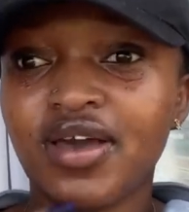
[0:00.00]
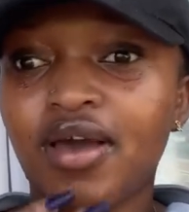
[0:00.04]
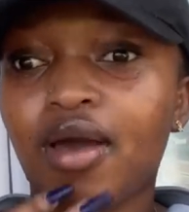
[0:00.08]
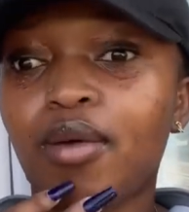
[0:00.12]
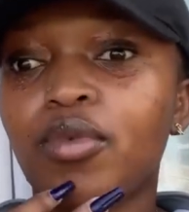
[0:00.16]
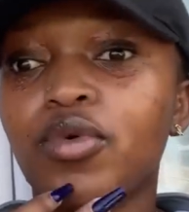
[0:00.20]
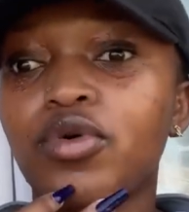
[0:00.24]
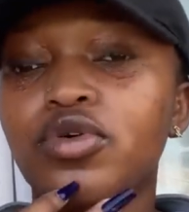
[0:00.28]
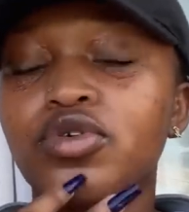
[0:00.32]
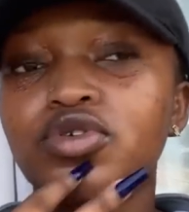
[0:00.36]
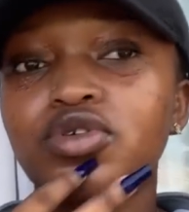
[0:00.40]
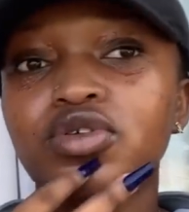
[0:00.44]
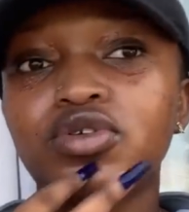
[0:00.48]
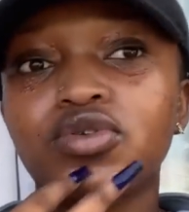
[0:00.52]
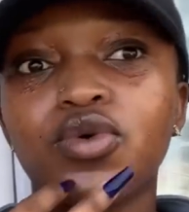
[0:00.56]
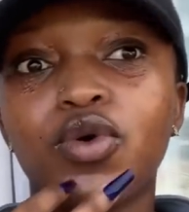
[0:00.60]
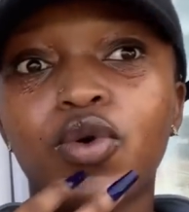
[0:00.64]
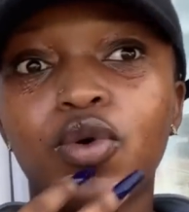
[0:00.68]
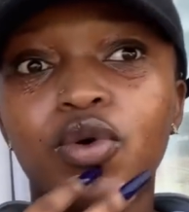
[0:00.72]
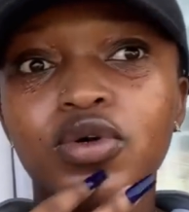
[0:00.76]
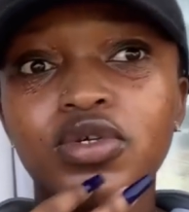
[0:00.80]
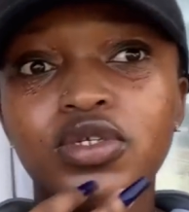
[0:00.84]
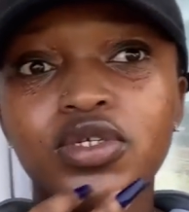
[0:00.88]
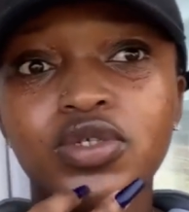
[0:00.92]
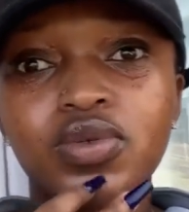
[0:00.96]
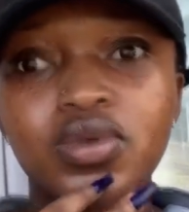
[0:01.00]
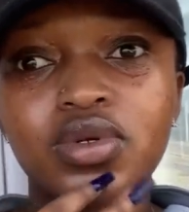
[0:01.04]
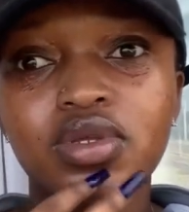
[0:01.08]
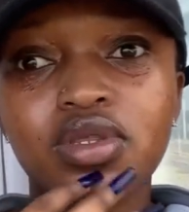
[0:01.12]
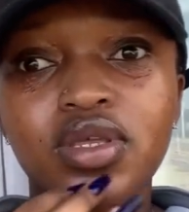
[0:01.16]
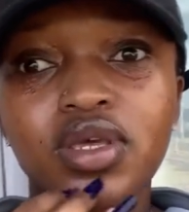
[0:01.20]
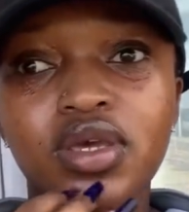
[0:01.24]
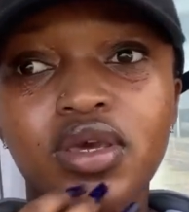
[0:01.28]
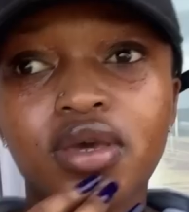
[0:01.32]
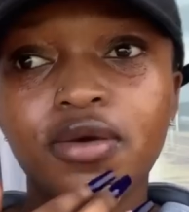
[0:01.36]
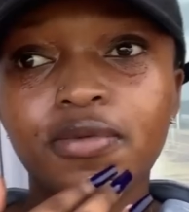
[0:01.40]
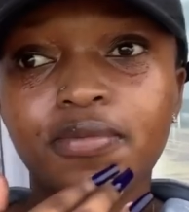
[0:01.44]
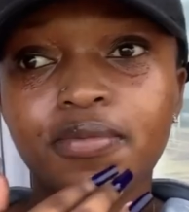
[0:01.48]
I'm going to the coast with
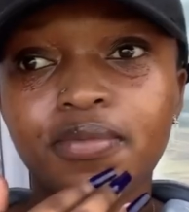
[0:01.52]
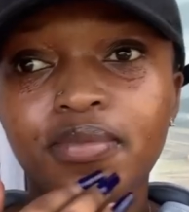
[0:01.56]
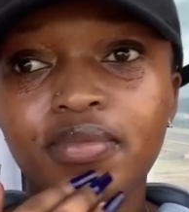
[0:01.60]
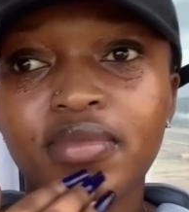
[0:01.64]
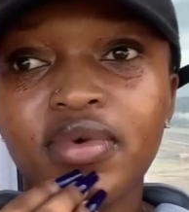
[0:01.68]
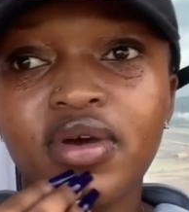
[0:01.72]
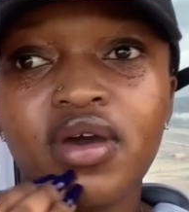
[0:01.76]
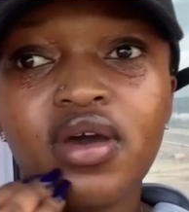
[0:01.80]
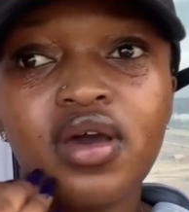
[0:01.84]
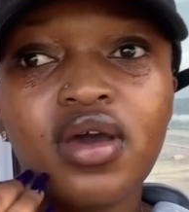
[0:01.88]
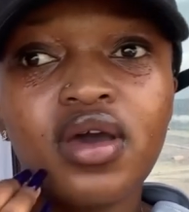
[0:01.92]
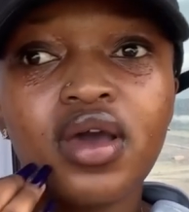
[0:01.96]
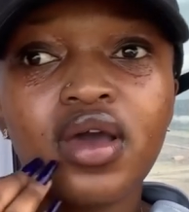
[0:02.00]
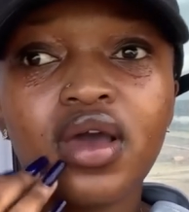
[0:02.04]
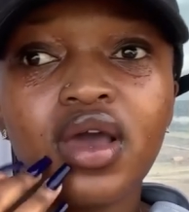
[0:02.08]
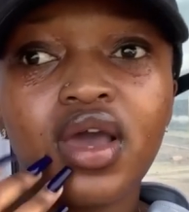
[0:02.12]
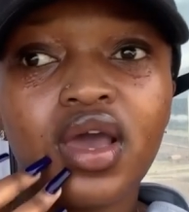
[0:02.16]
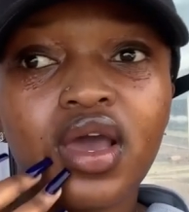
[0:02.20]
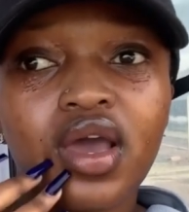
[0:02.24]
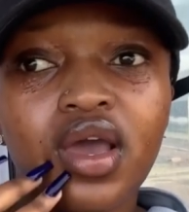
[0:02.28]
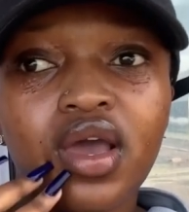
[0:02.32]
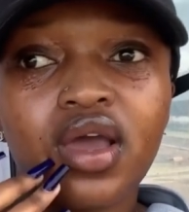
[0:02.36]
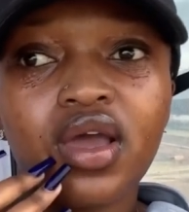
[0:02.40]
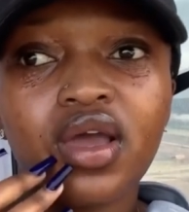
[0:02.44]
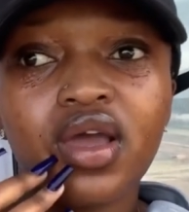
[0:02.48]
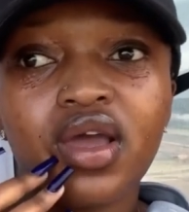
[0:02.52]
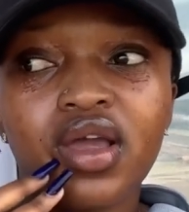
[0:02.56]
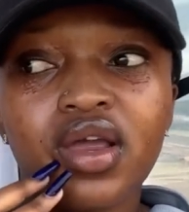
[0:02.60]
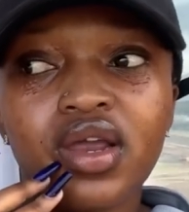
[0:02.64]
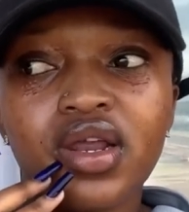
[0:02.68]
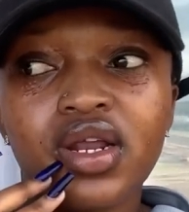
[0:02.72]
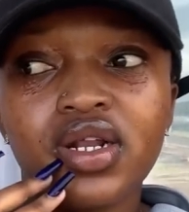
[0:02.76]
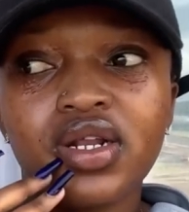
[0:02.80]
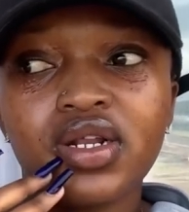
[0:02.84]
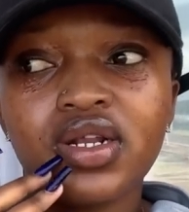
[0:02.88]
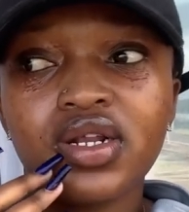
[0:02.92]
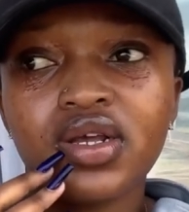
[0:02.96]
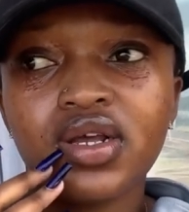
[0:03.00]
Kim
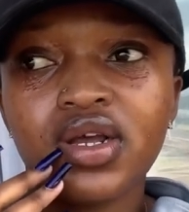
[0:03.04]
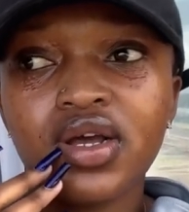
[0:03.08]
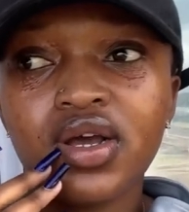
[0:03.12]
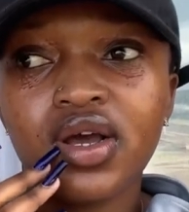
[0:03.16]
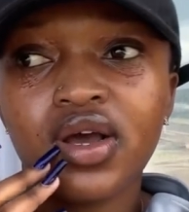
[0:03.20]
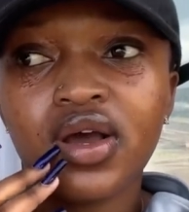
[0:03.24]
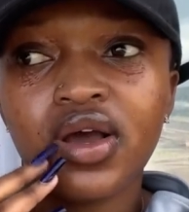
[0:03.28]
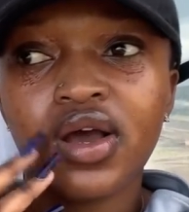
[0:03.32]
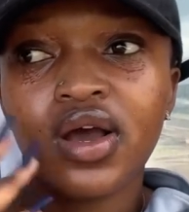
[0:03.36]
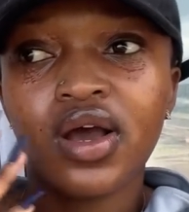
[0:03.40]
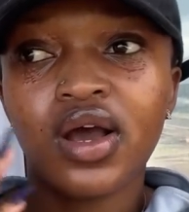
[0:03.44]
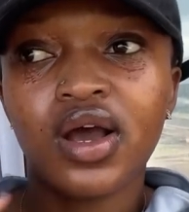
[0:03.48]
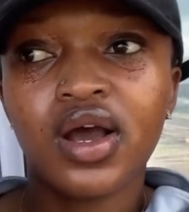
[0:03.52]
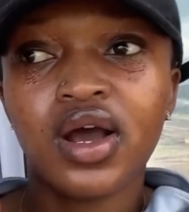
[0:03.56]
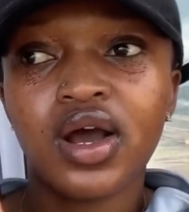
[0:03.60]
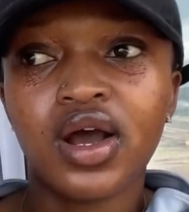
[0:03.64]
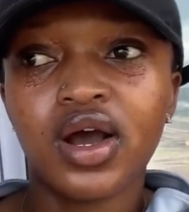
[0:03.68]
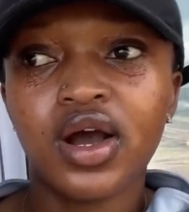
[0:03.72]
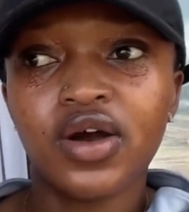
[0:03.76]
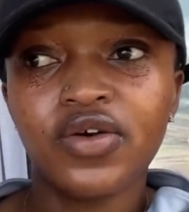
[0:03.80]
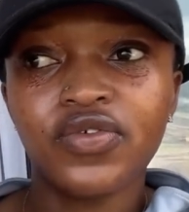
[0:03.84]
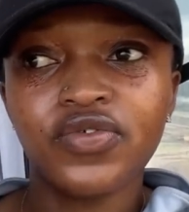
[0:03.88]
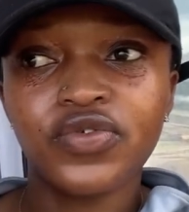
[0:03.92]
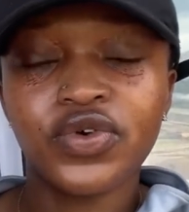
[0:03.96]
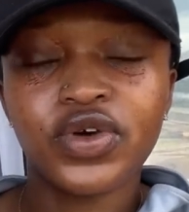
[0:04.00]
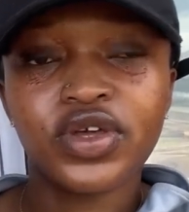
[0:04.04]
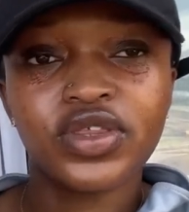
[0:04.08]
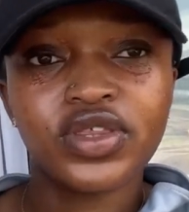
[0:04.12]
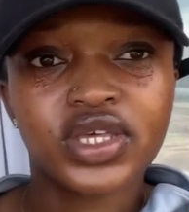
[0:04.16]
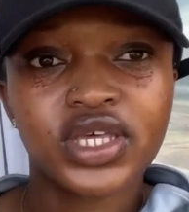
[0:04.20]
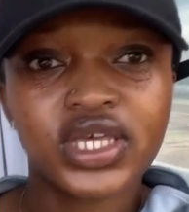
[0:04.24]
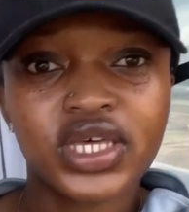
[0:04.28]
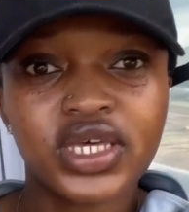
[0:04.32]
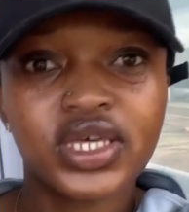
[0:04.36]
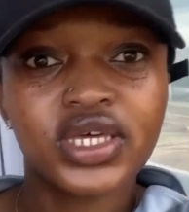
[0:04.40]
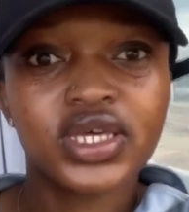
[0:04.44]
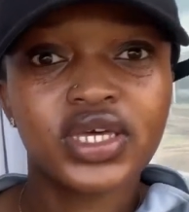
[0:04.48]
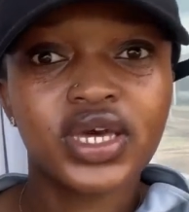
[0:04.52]
and a few other
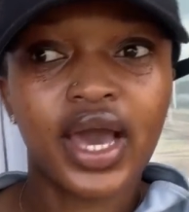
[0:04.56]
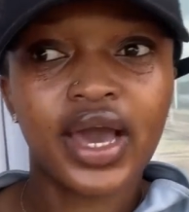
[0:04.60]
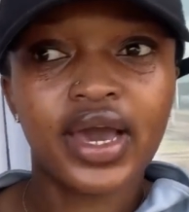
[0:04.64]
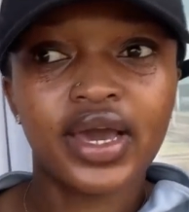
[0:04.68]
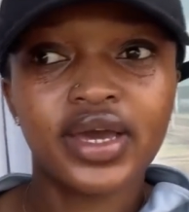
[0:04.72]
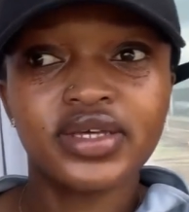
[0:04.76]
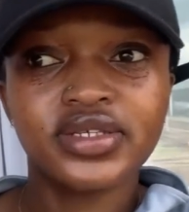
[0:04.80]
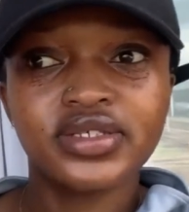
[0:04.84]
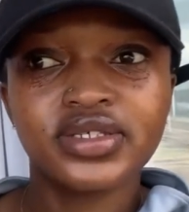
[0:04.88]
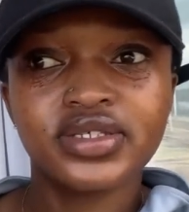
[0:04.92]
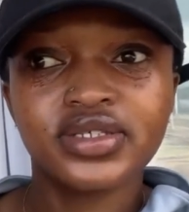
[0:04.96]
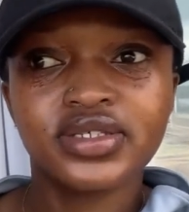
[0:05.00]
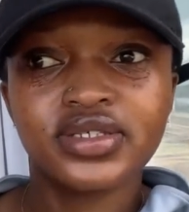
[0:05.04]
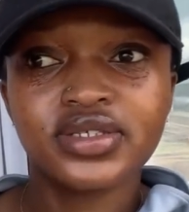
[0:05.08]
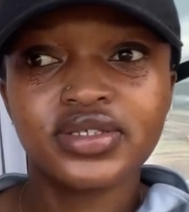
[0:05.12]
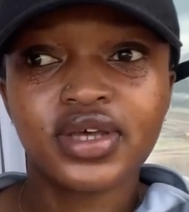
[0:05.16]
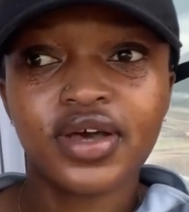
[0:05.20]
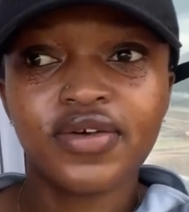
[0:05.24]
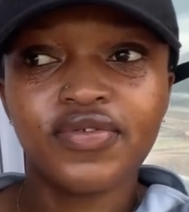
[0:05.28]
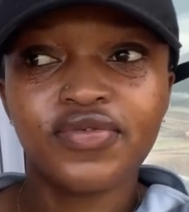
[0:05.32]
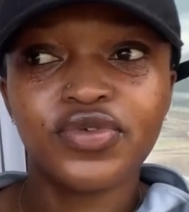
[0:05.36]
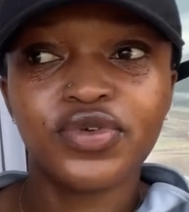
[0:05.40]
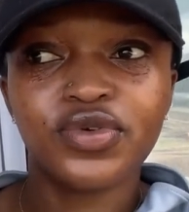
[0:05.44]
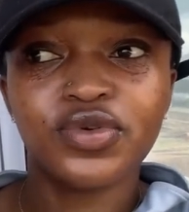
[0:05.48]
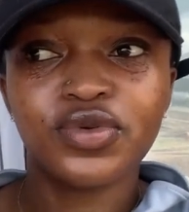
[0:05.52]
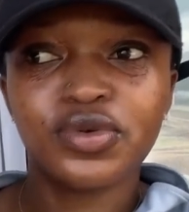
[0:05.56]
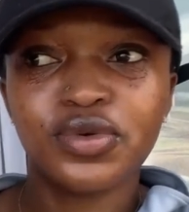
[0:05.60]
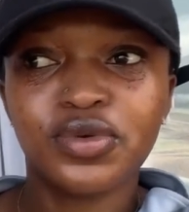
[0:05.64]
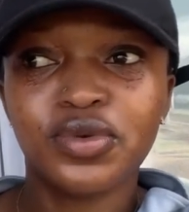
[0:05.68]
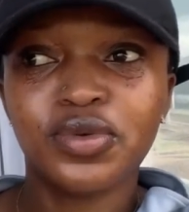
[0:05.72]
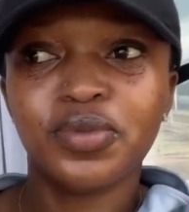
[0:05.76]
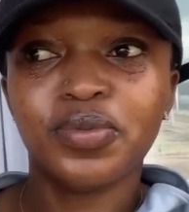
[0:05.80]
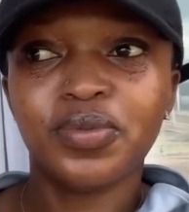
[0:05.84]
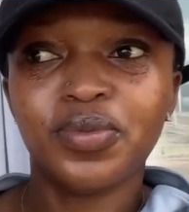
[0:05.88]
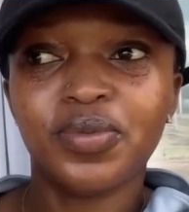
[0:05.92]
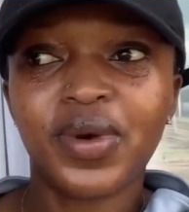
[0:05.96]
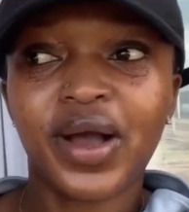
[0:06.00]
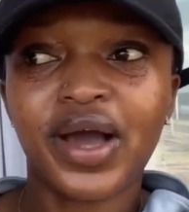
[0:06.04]
guys, a few
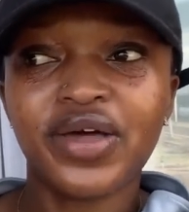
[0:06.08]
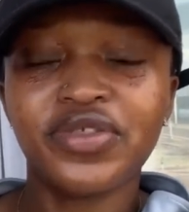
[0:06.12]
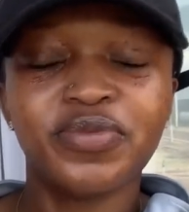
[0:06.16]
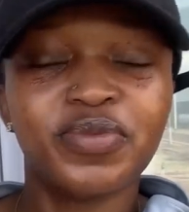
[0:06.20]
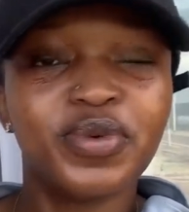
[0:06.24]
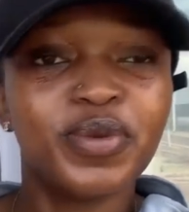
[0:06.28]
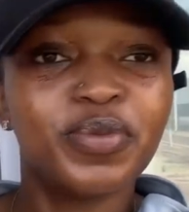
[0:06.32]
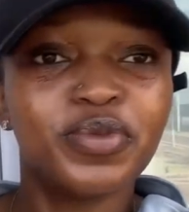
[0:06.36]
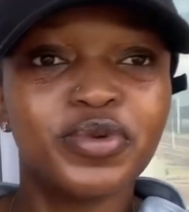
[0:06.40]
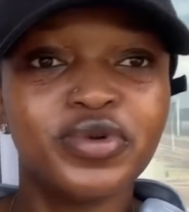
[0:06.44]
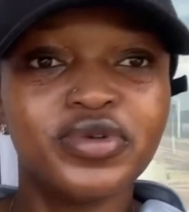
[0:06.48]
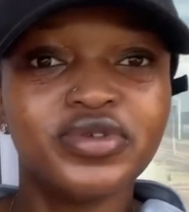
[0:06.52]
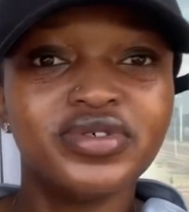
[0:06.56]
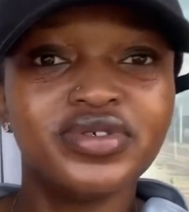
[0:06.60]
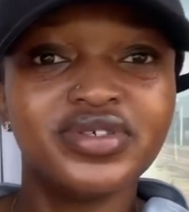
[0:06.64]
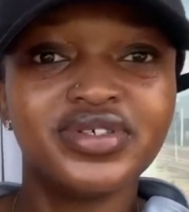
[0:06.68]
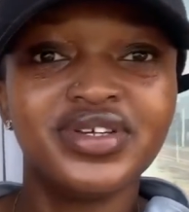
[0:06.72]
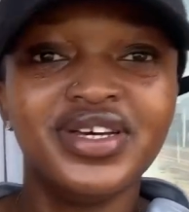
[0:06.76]
other people.